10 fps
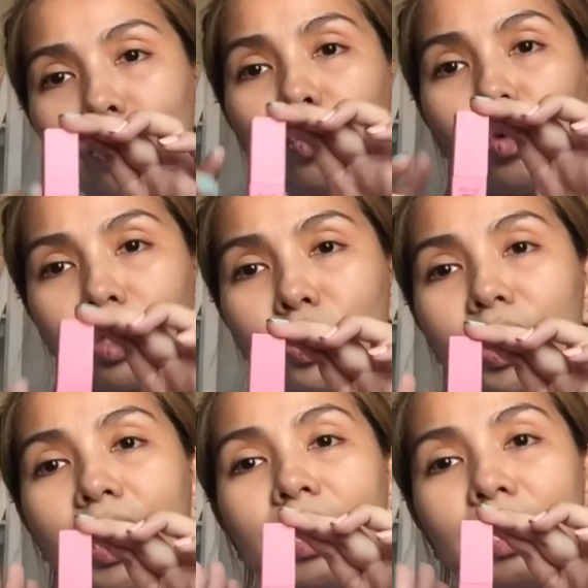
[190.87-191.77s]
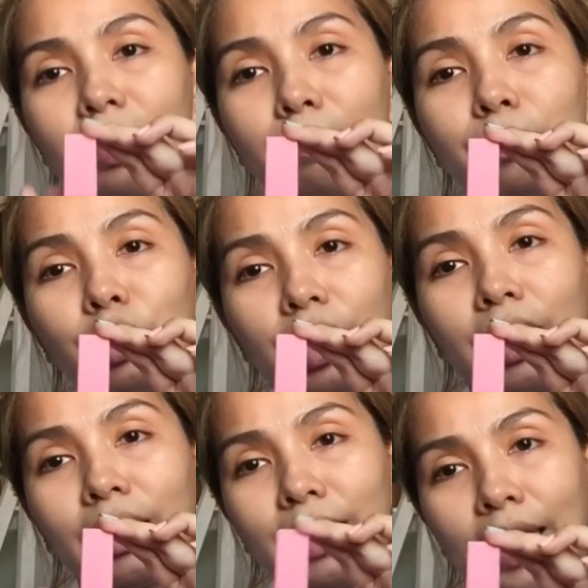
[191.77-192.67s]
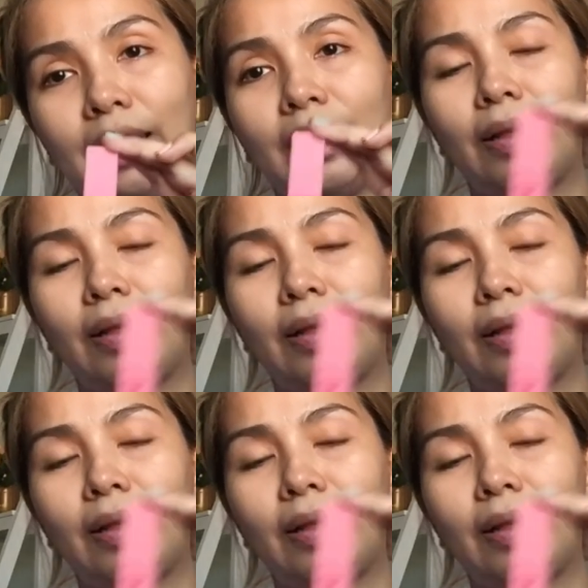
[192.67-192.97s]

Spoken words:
Bloom Water and Lip Cheek Tint.